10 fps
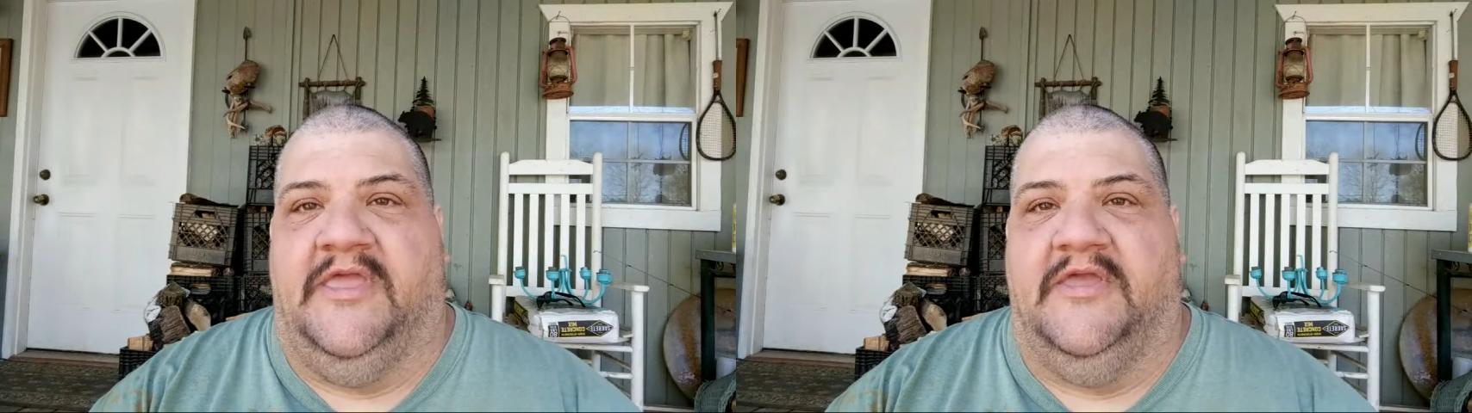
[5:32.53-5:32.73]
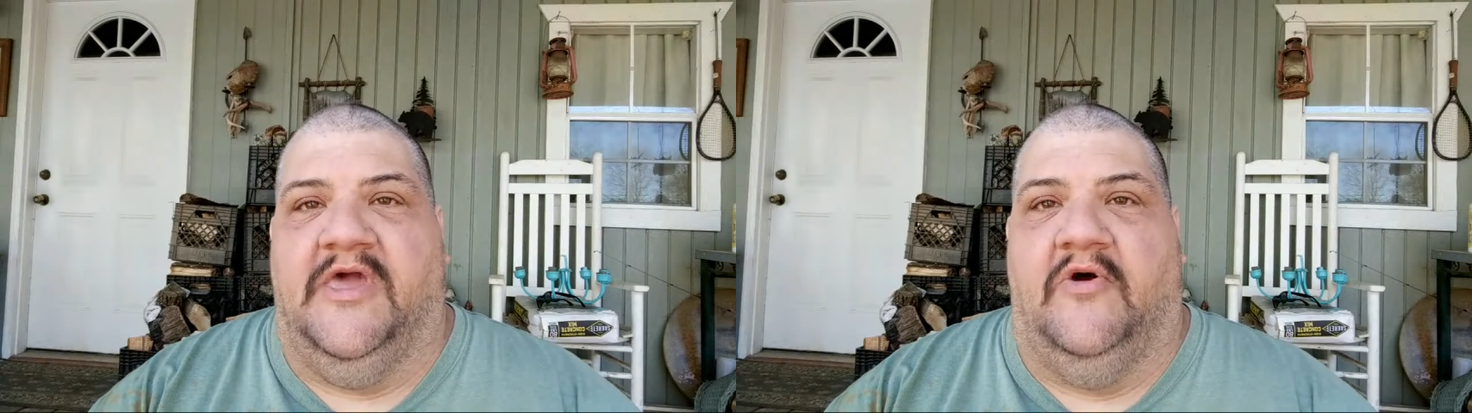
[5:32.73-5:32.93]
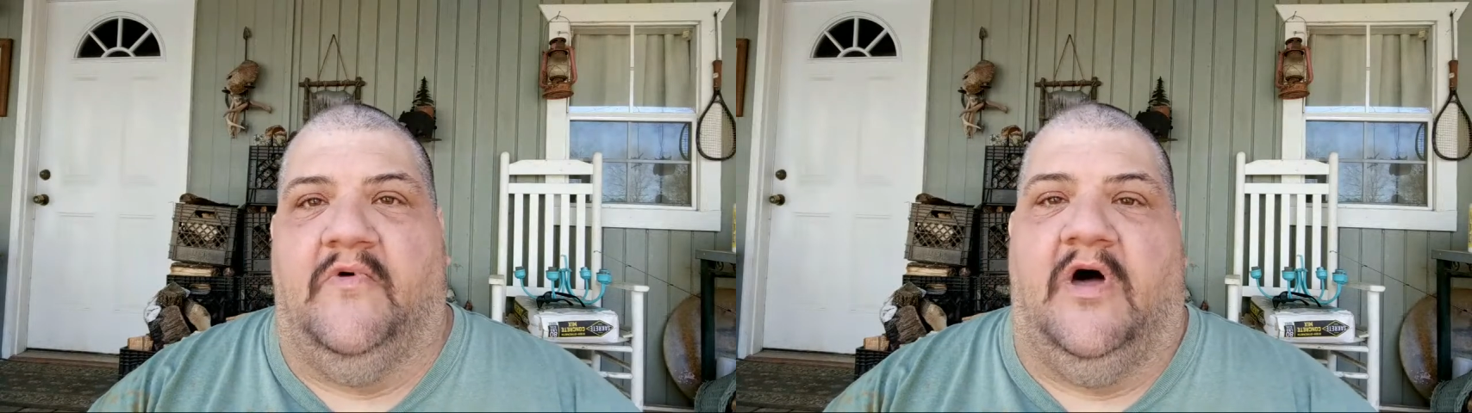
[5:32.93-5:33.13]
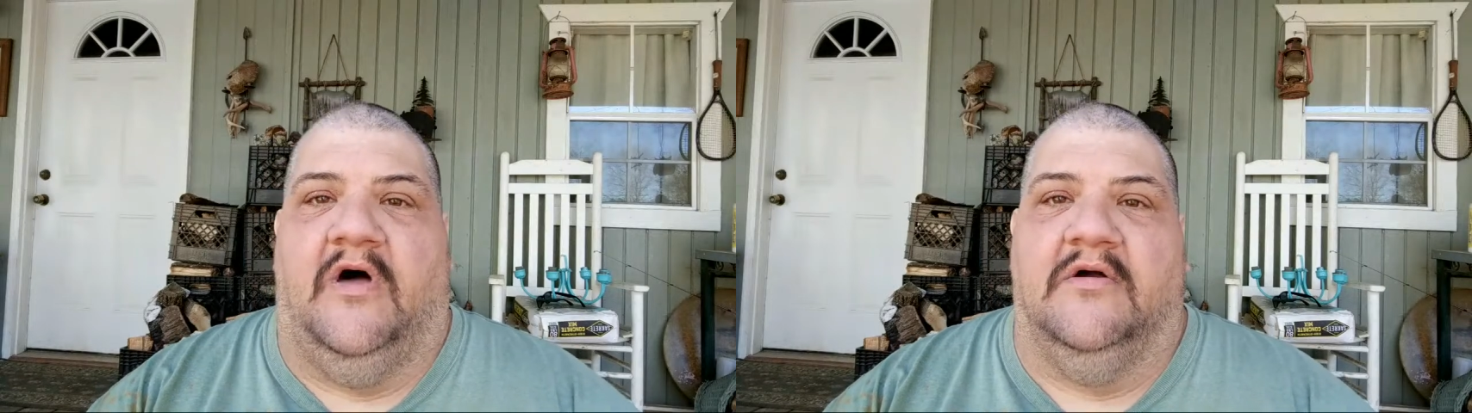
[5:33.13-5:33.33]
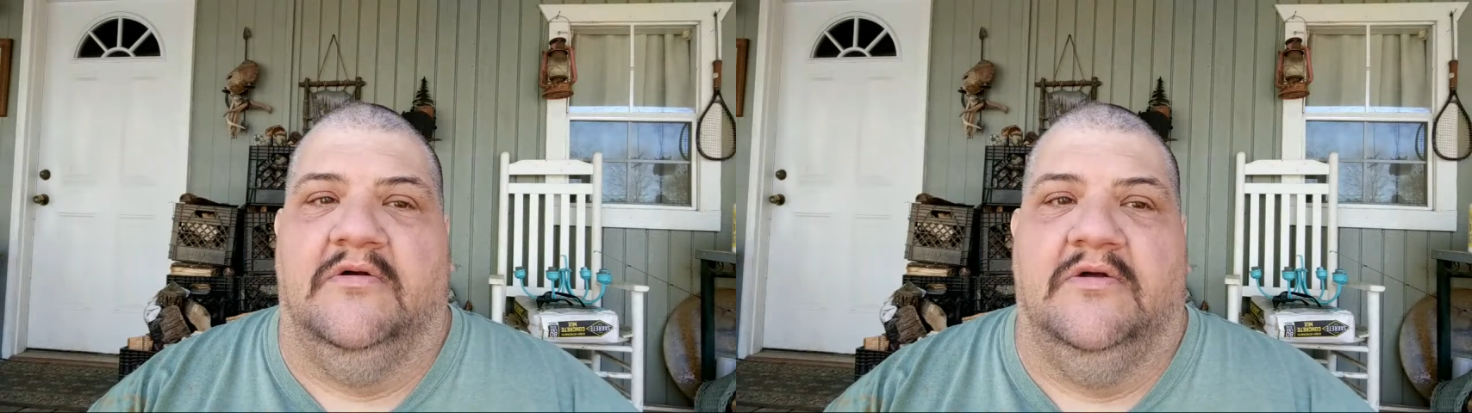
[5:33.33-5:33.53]
can go
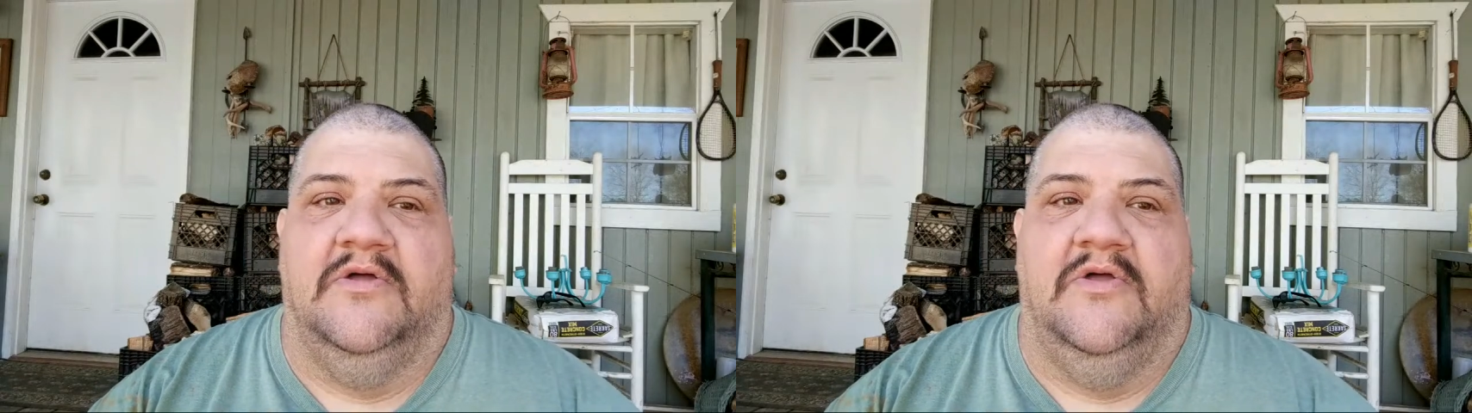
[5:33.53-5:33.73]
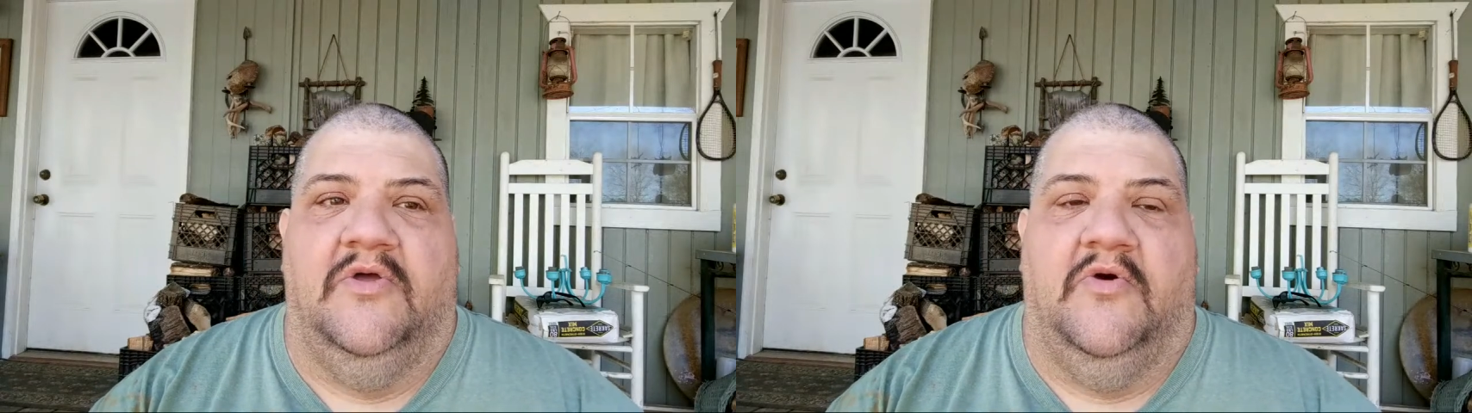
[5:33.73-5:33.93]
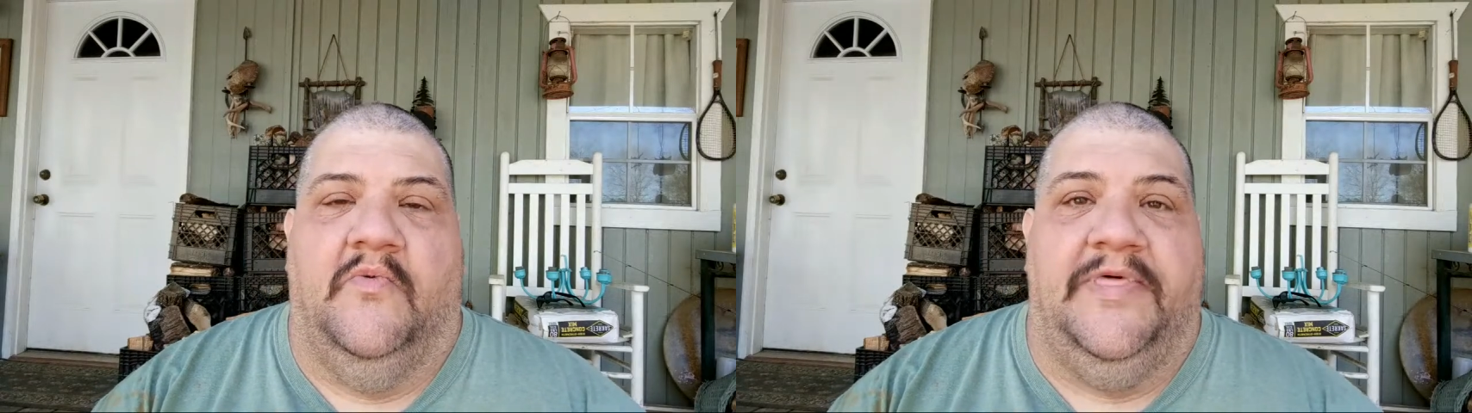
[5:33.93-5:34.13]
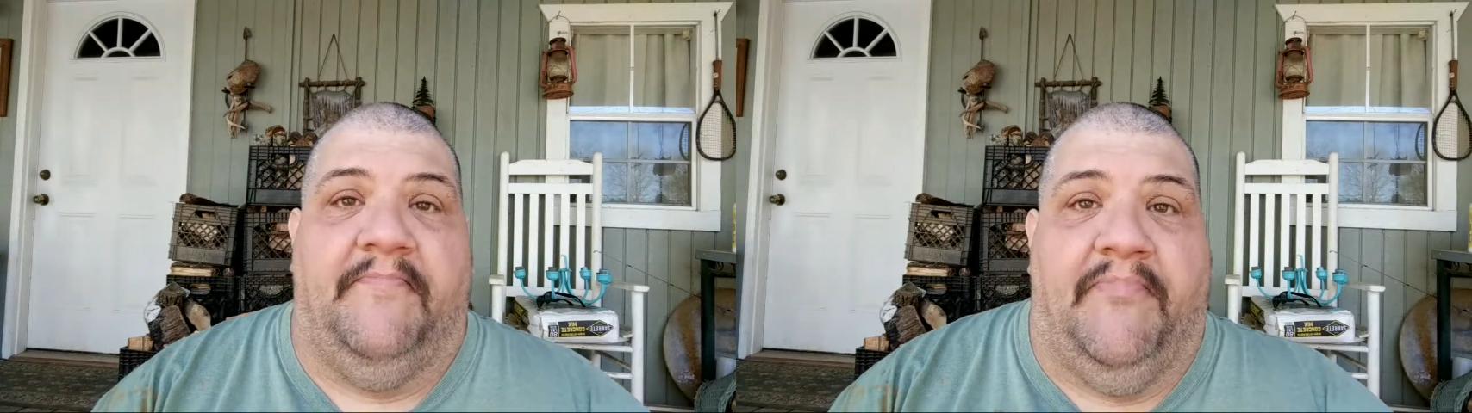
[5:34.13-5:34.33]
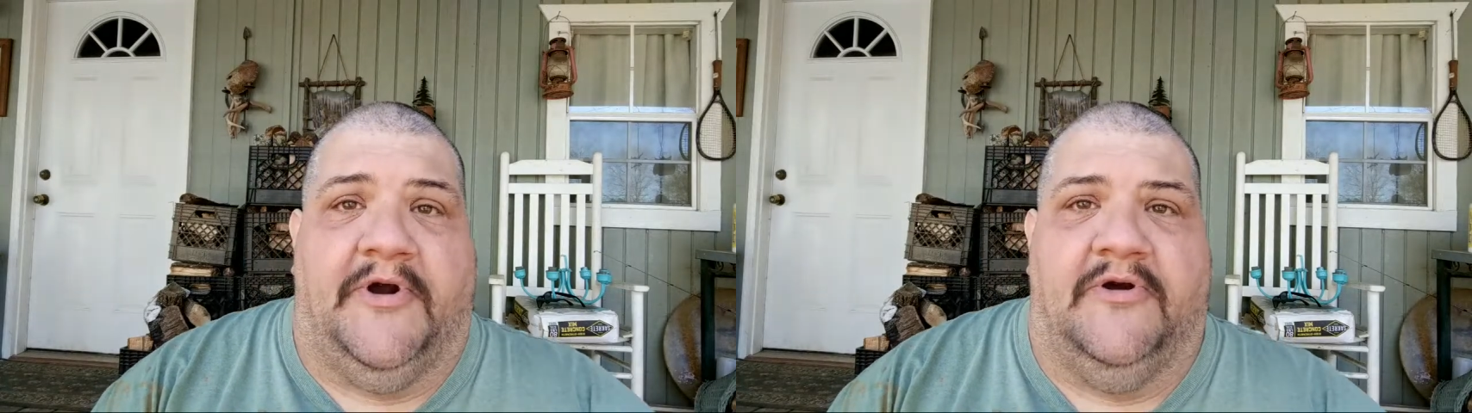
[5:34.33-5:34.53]
wrong
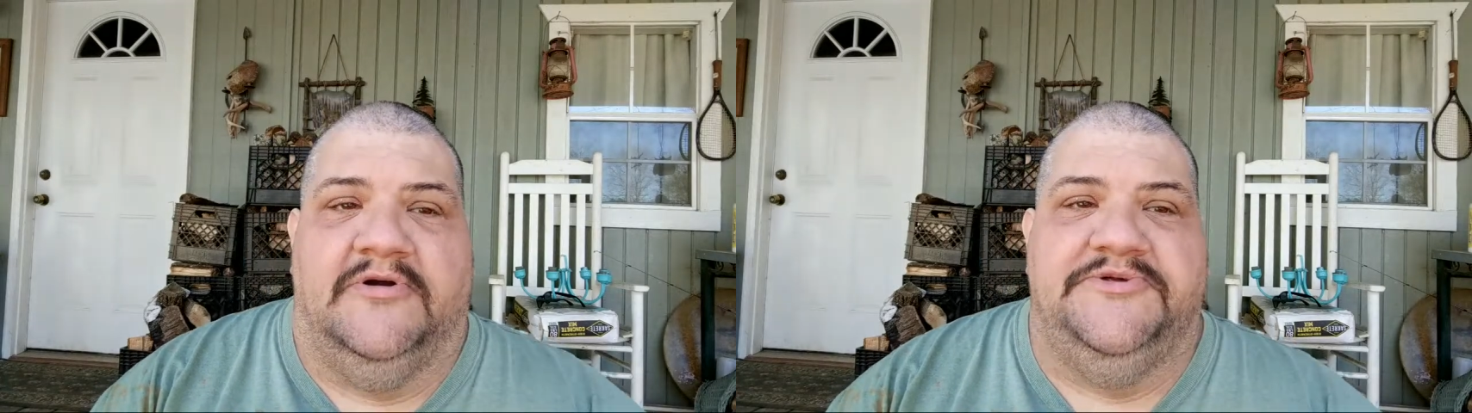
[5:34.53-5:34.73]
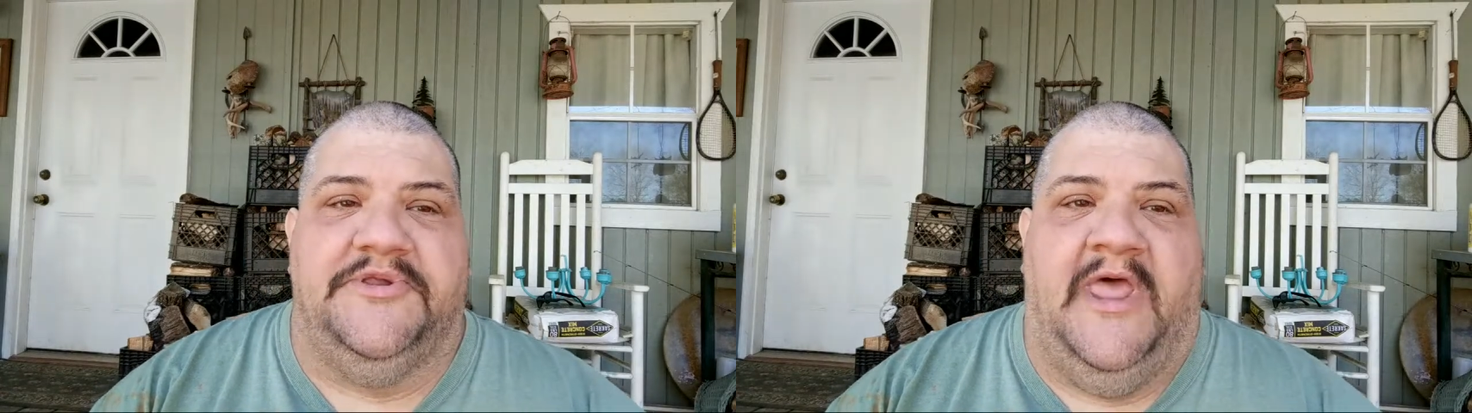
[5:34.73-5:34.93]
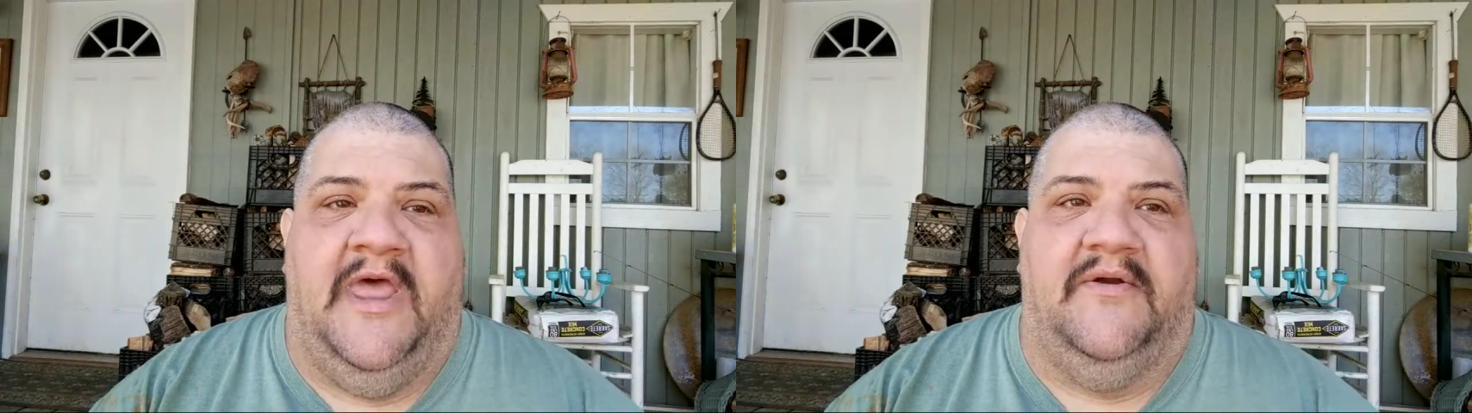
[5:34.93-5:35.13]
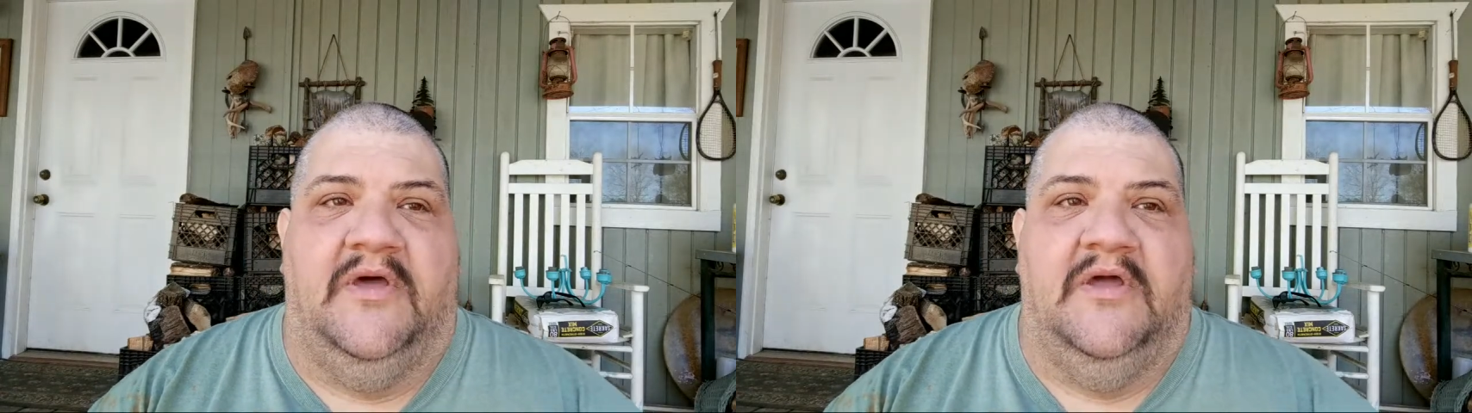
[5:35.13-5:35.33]
with birds, and